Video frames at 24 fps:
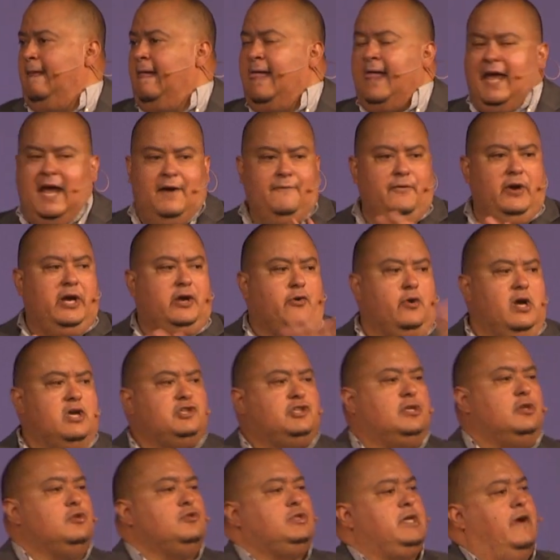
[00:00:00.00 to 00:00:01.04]
Every
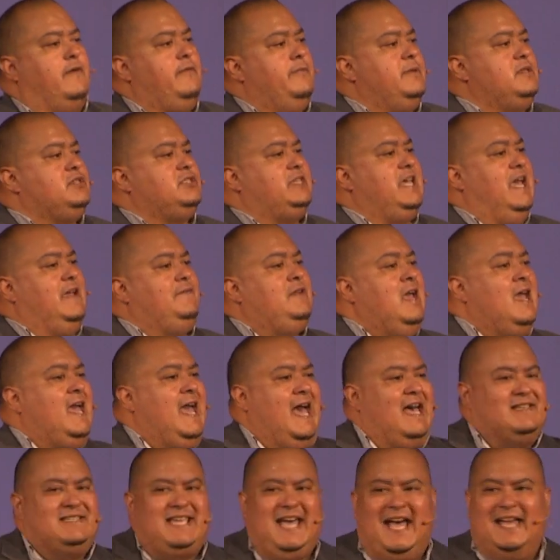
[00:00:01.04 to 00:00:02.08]
Christian who's ever been saved
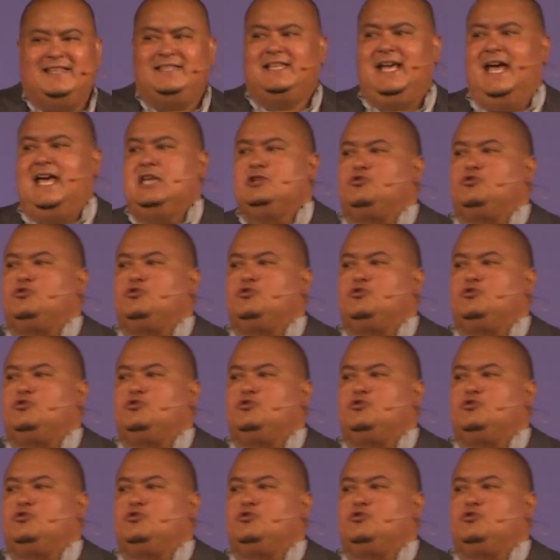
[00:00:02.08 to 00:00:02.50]
has had days